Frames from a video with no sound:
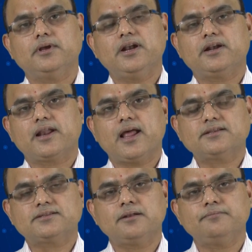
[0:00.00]

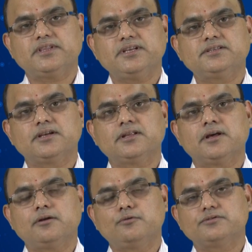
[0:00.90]
interaction with each
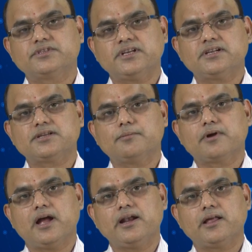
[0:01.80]
other, to share some
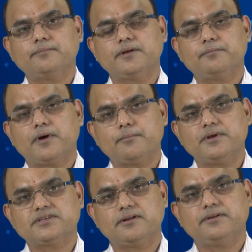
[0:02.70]
kind of
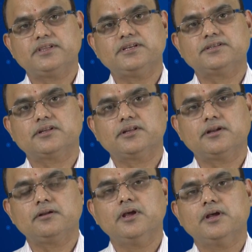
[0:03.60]
information with each
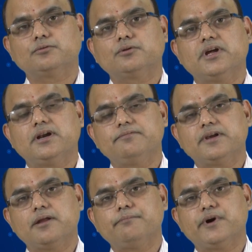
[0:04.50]
other, so that we
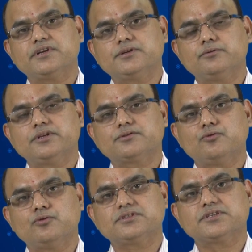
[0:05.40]
can pursue this
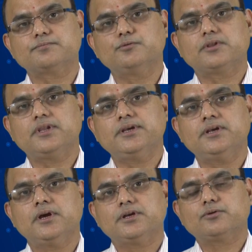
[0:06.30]
course smoothly,
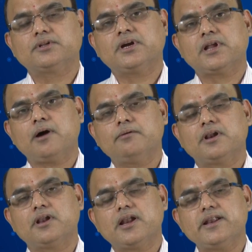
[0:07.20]
so that our
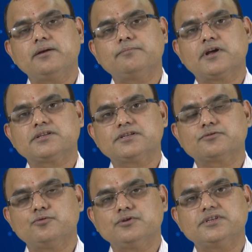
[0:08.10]
learning process
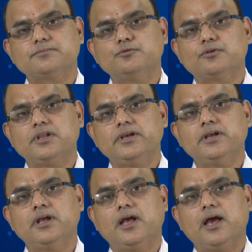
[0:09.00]
goes smoothly
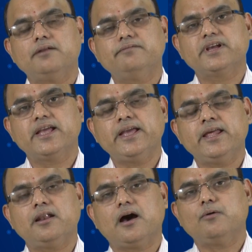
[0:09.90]
and we
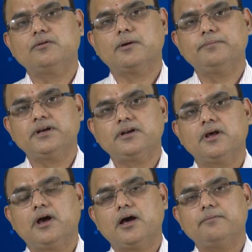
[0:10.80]
gain out of it
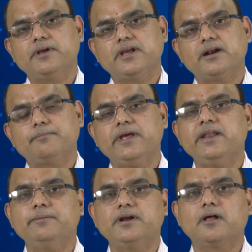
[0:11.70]
or we get
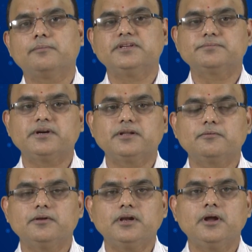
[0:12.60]
benefit of this
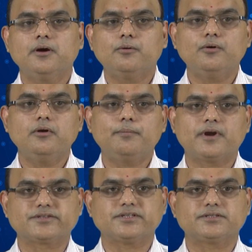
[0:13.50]
particular whole
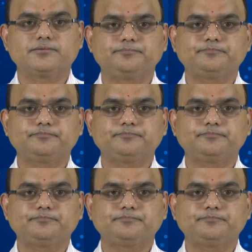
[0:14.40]
process.